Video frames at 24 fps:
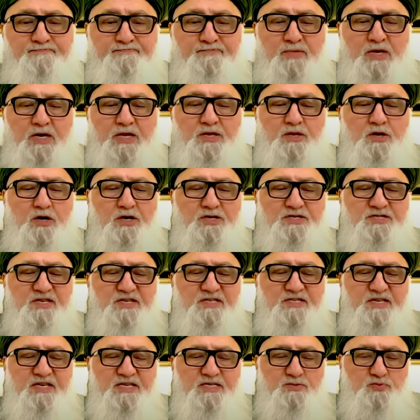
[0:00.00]
The
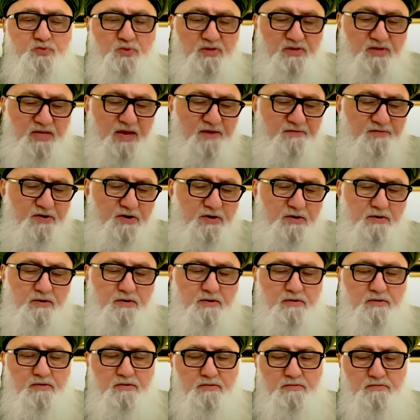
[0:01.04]
narcissist will
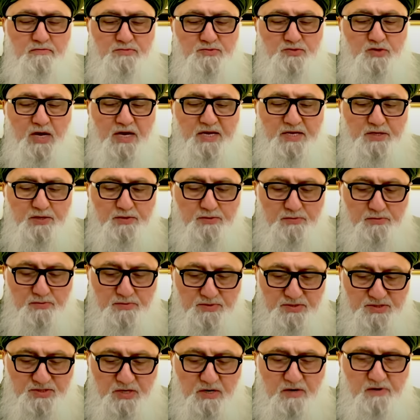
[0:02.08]
never try to
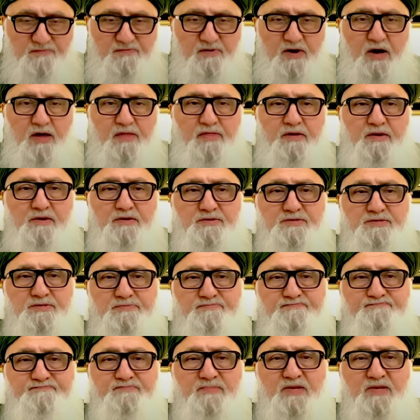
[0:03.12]
serve others